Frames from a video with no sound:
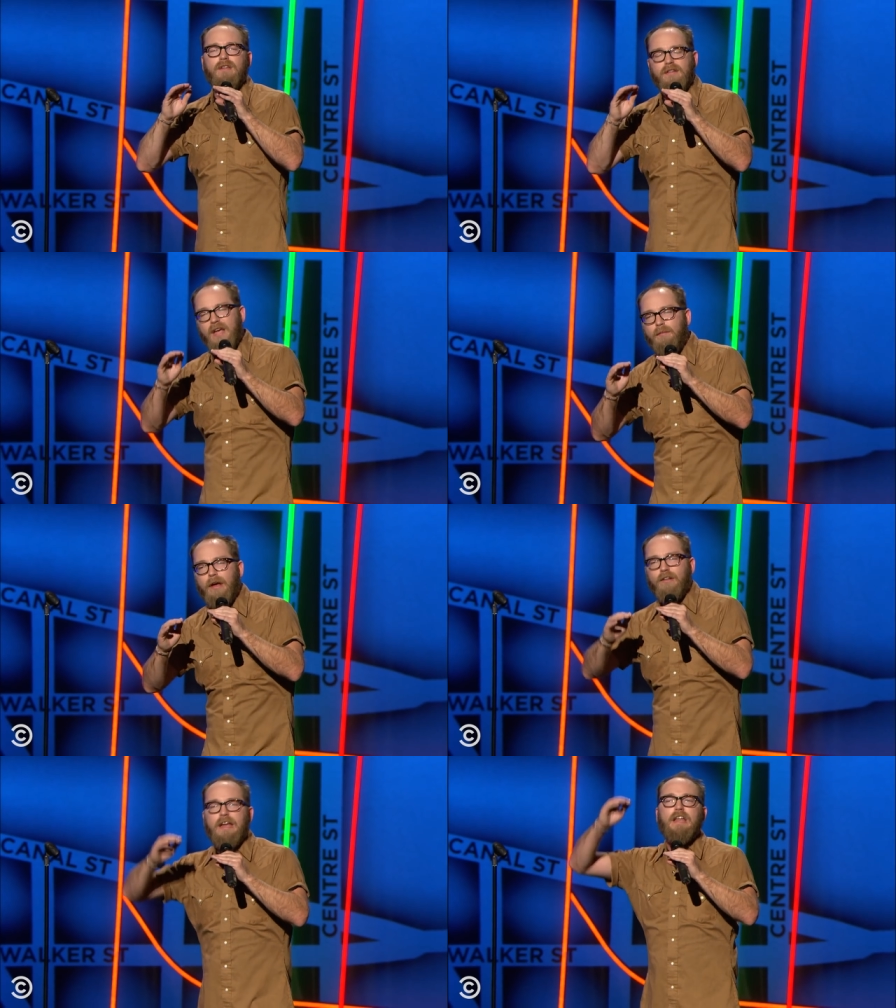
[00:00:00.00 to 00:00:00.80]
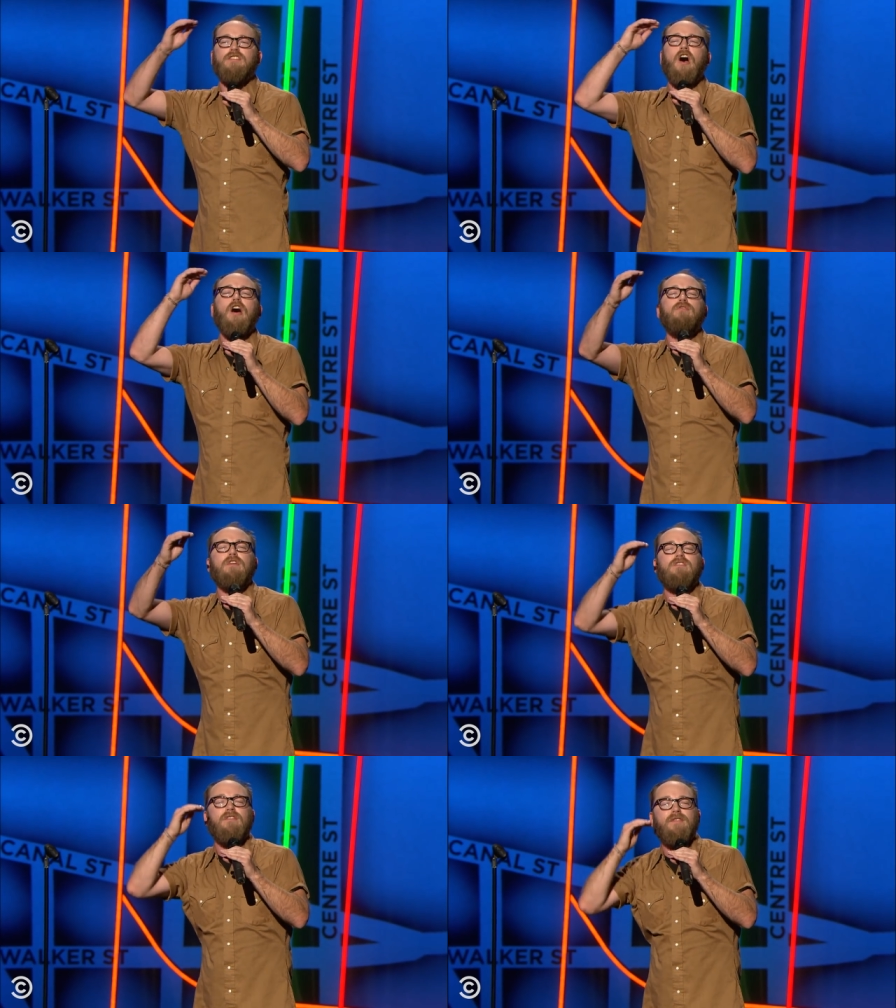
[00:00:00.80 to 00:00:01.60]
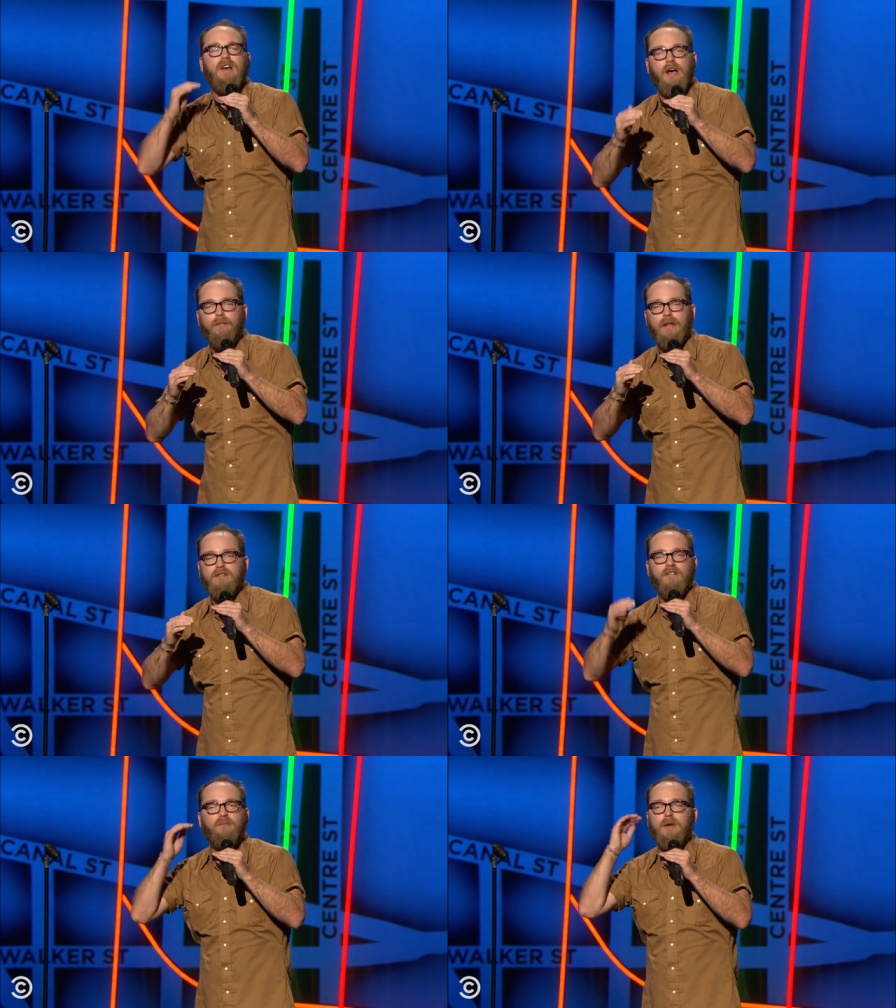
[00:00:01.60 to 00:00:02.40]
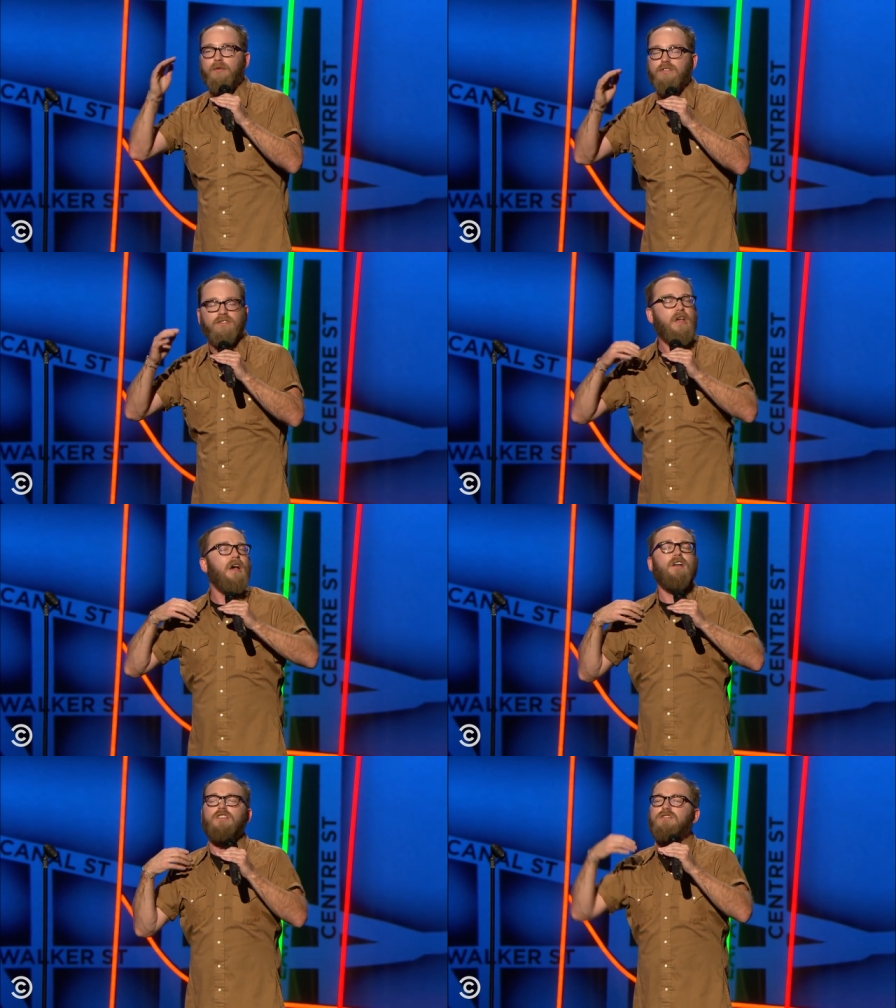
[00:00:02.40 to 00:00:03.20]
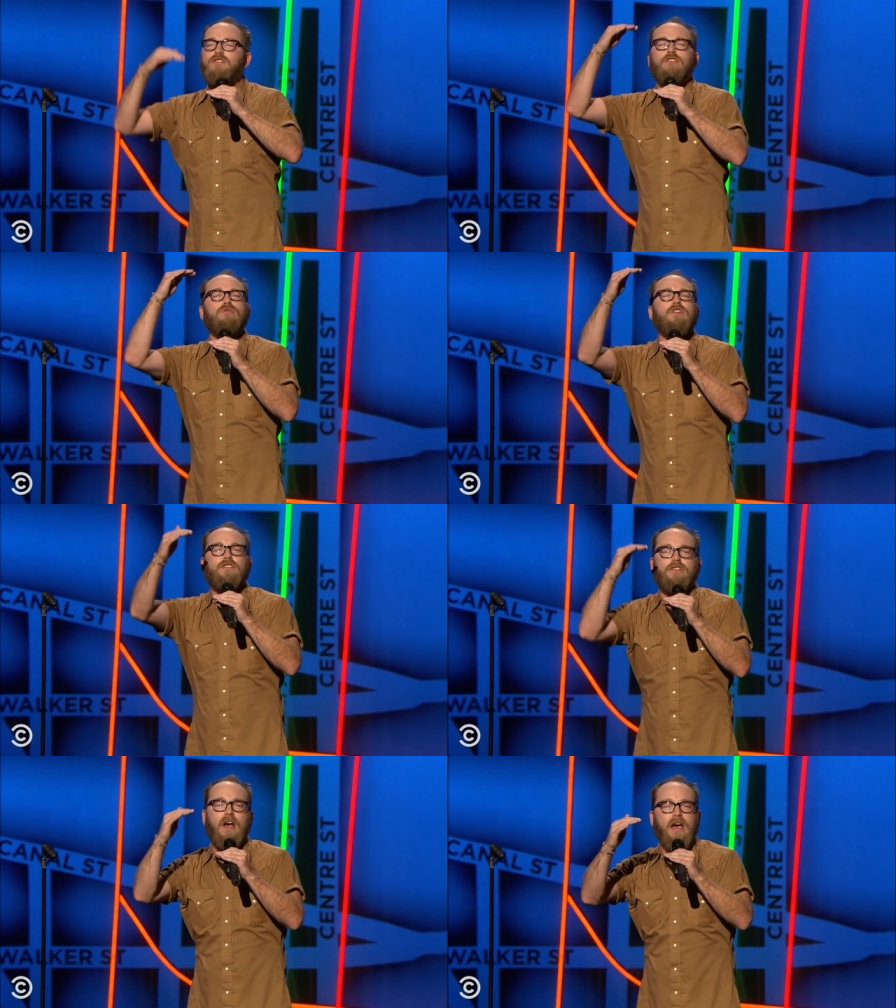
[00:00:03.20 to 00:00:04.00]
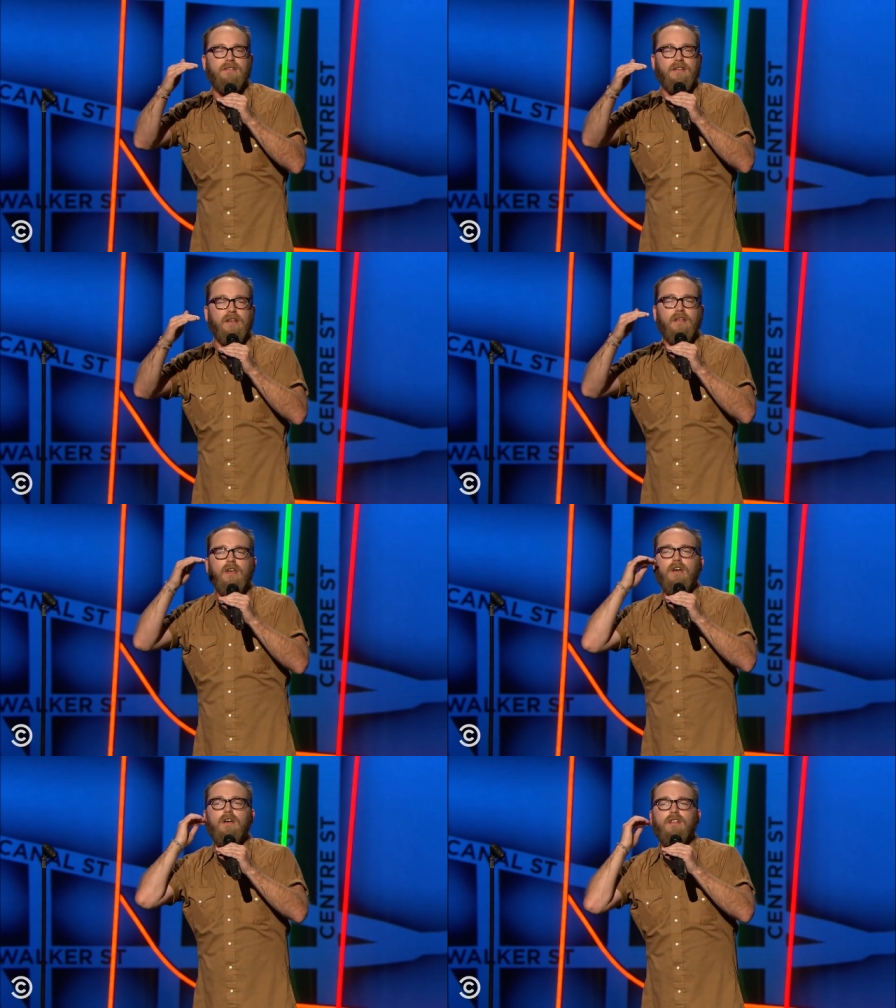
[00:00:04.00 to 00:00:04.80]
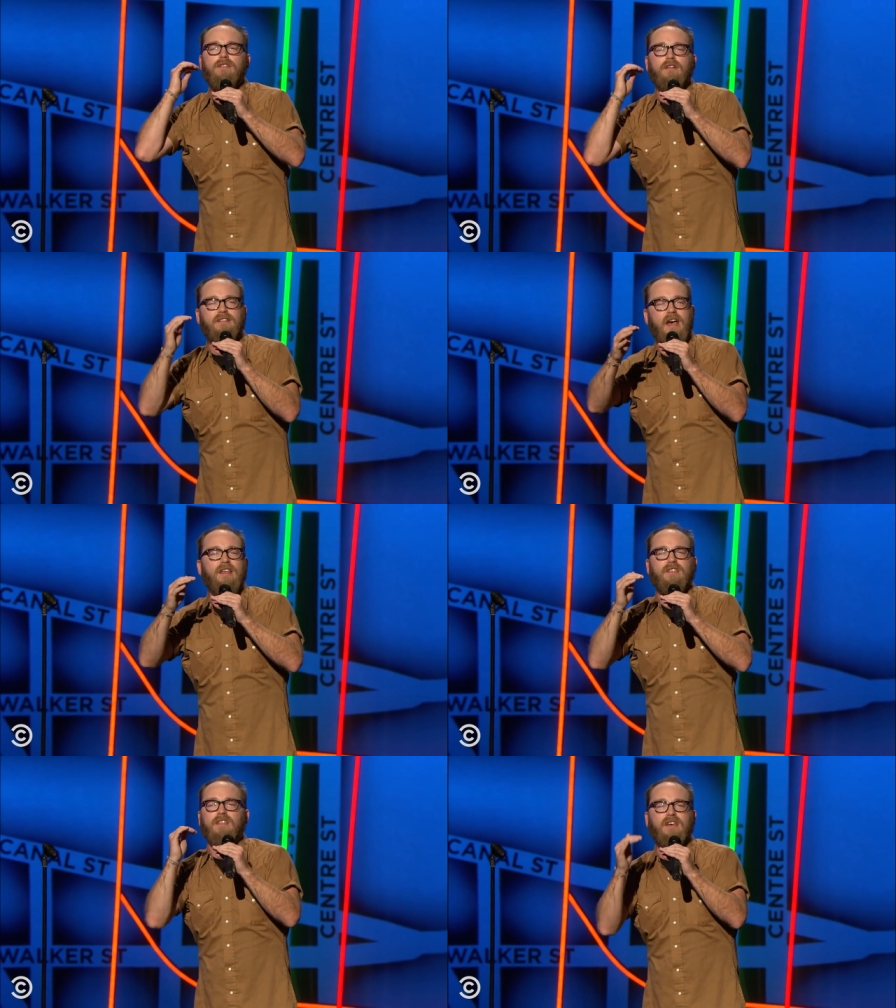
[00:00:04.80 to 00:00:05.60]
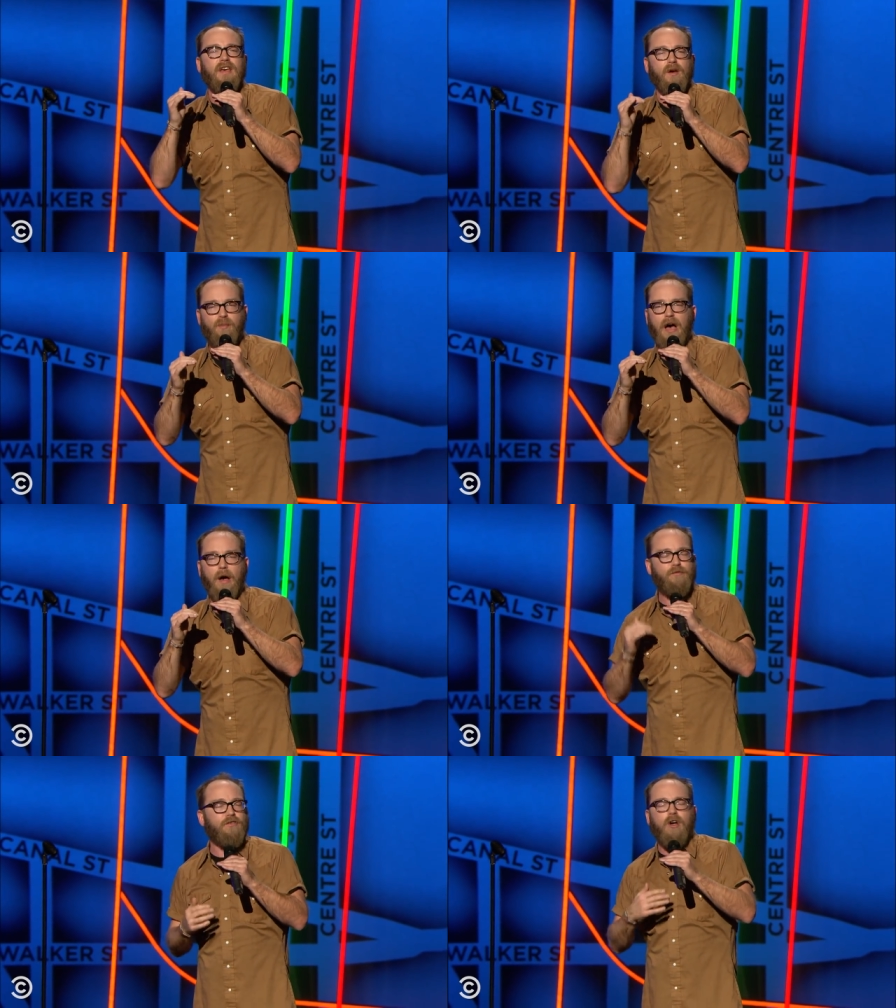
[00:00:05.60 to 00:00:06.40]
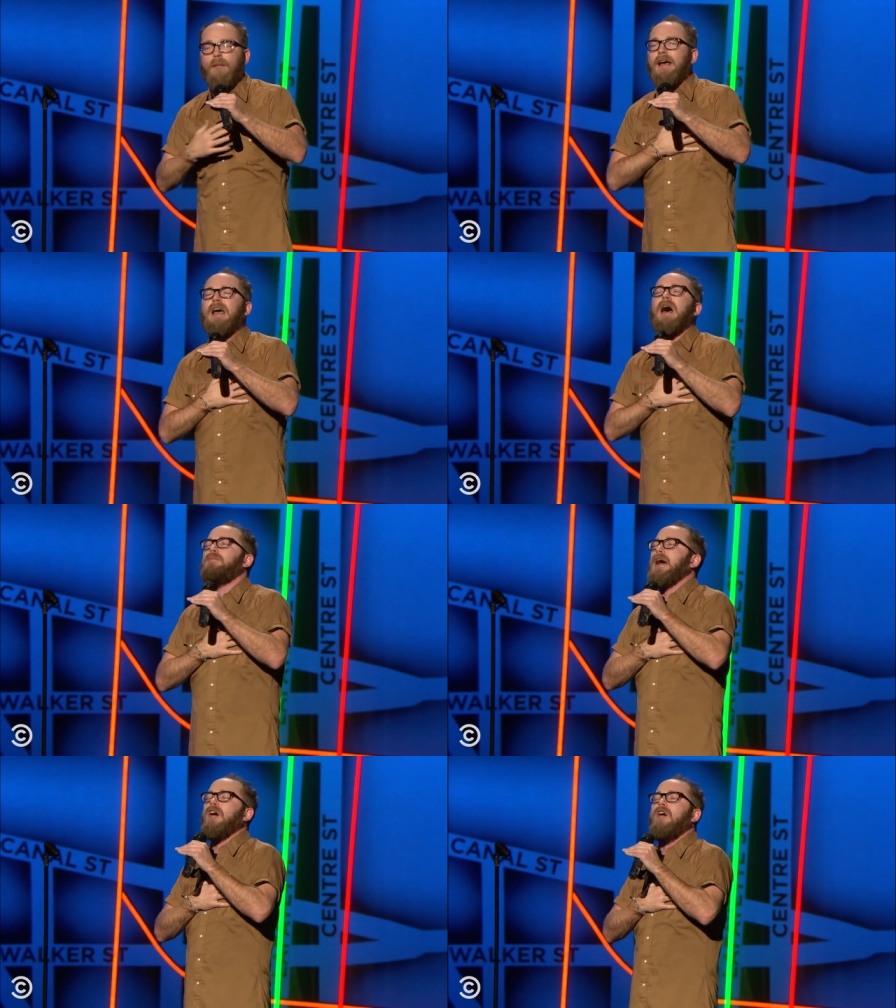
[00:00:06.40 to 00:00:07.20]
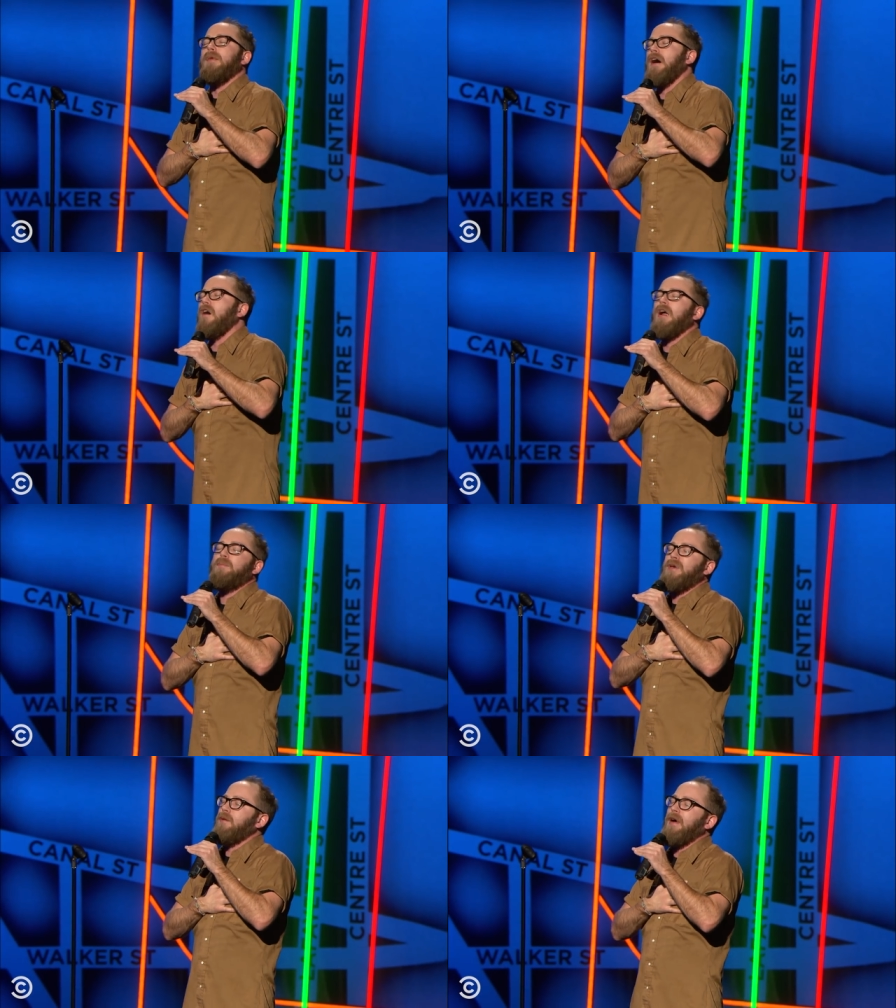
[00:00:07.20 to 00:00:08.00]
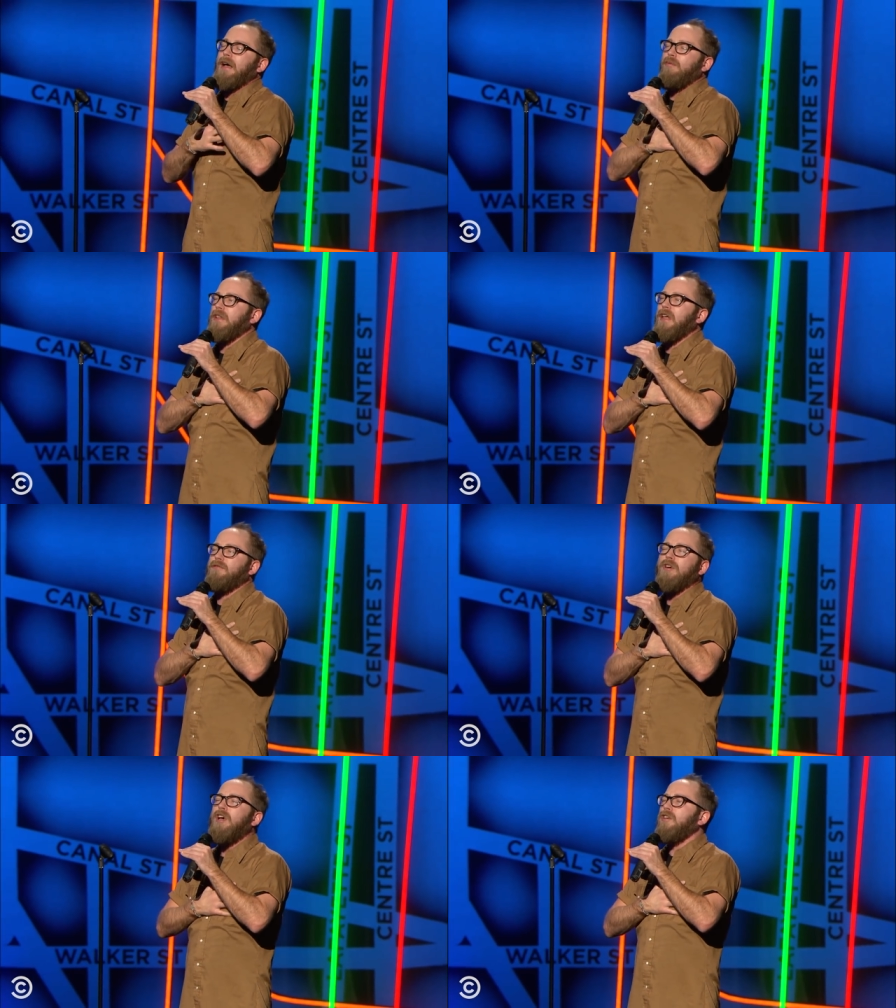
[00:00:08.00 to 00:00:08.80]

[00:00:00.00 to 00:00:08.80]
there the day Michael, and it is hundreds of comments of people just just eulogizing the death of the king of pop. Just, oh my God, Mike, oh my, RIP, Michael, we love you.